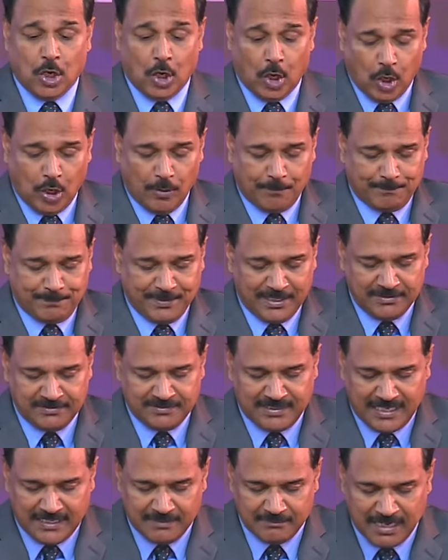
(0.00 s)
Open
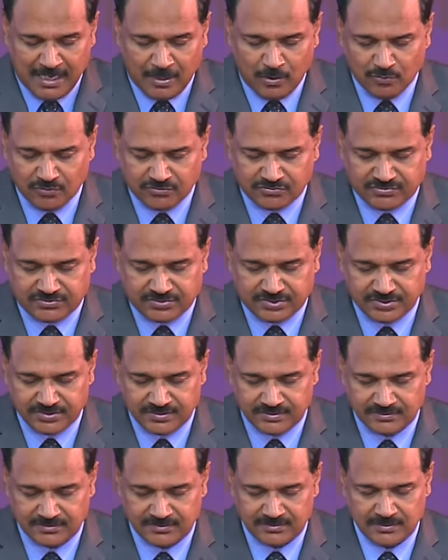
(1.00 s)
thy mouth
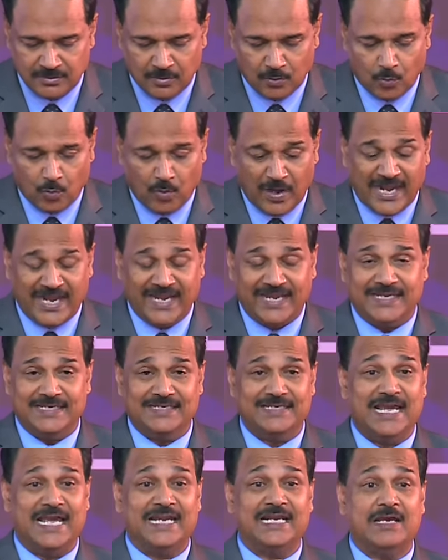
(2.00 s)
wide
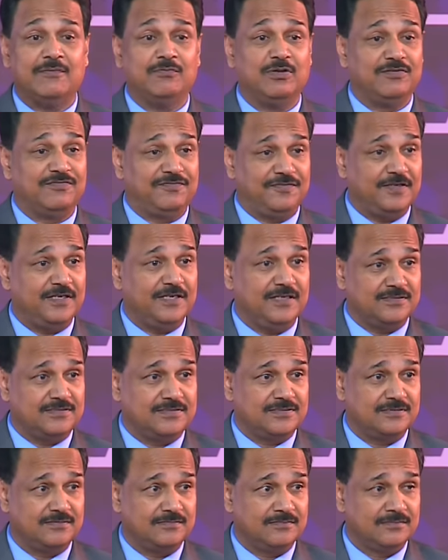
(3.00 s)
and I will fill it.
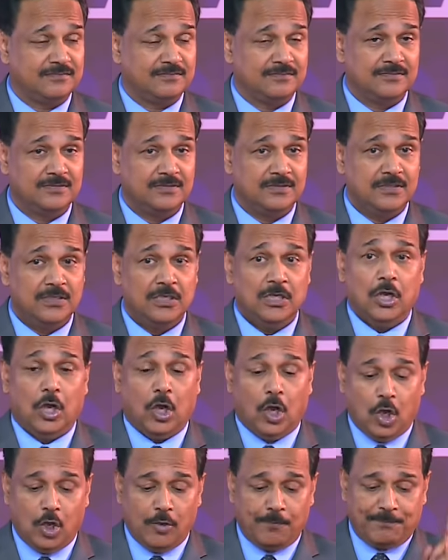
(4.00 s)

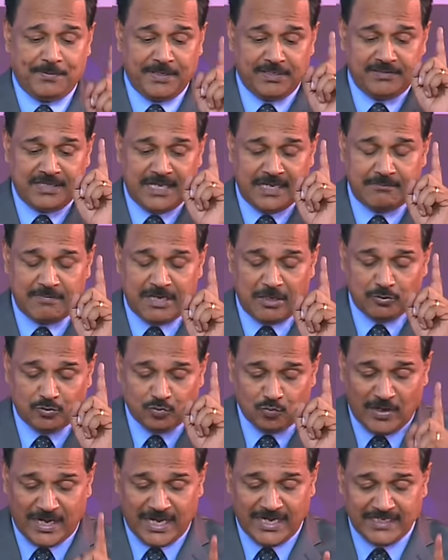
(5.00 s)
Open thy mouth
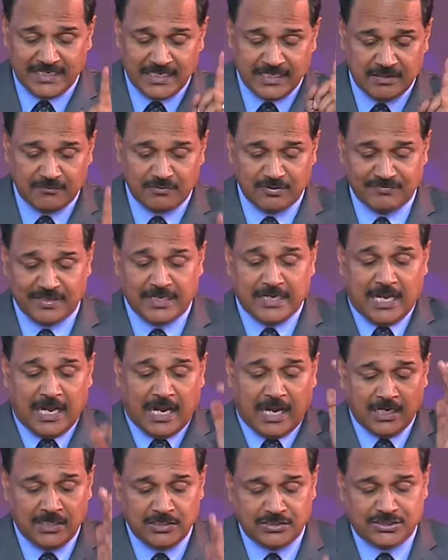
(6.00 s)
wide and I will fill it.
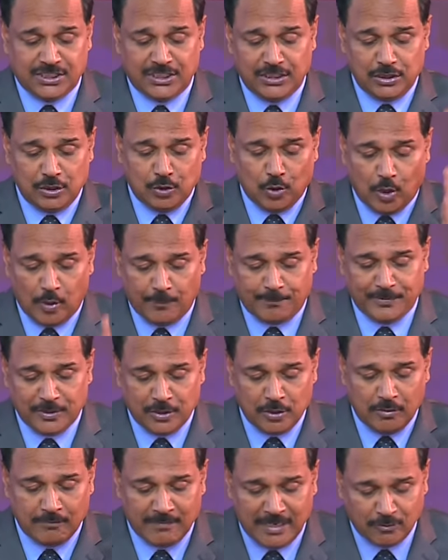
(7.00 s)
Until you open
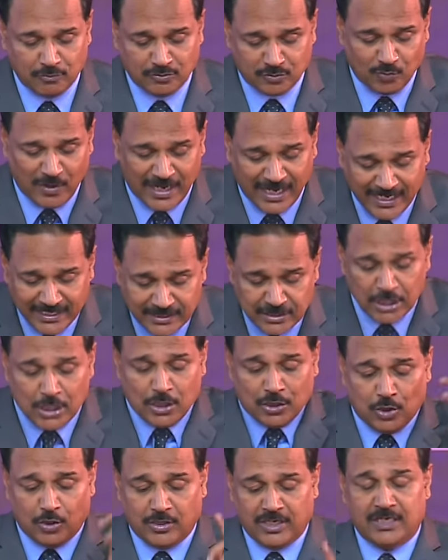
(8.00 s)
your mouth wide,
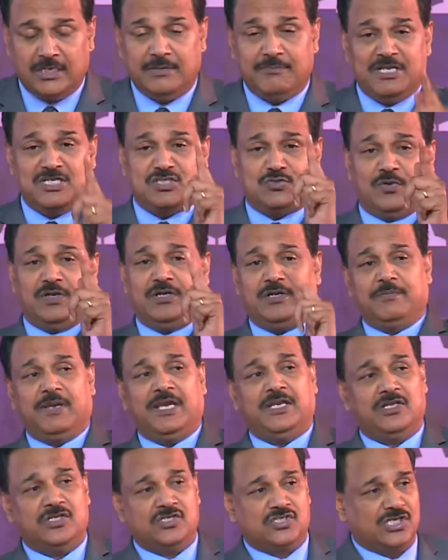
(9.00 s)
your enemies will
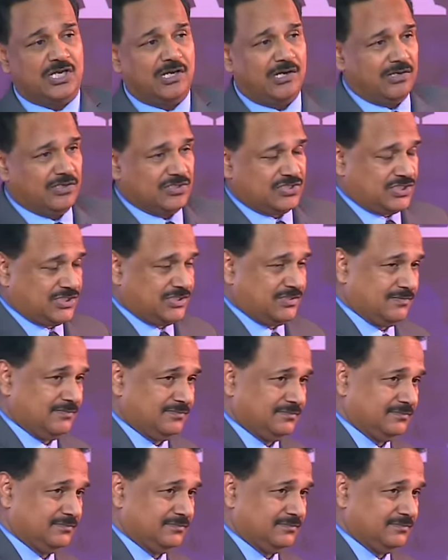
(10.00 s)
remain in charge.